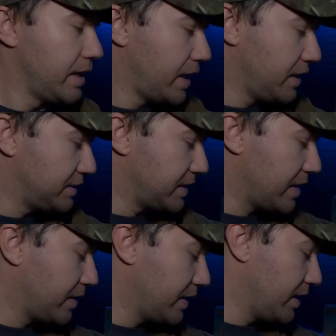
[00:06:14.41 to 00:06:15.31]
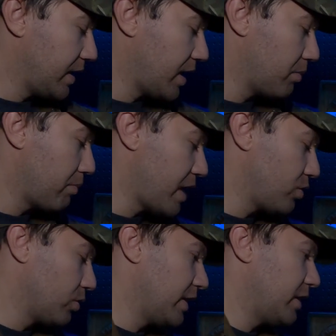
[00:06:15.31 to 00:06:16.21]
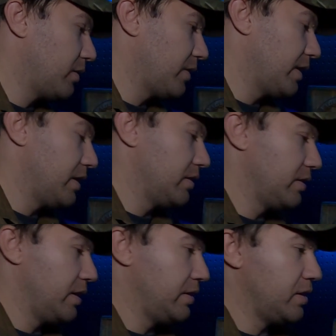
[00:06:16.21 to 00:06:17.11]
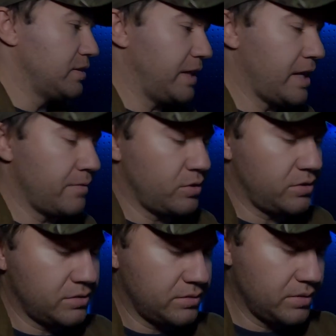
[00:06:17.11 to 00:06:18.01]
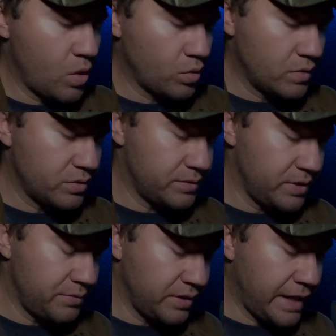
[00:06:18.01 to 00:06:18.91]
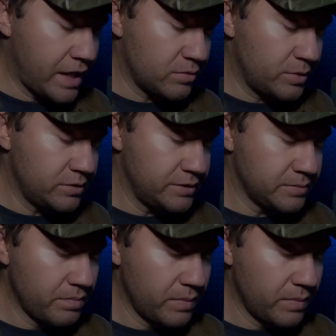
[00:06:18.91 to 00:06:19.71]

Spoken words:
and inside the manual here, then it does have your holdovers for different calibers,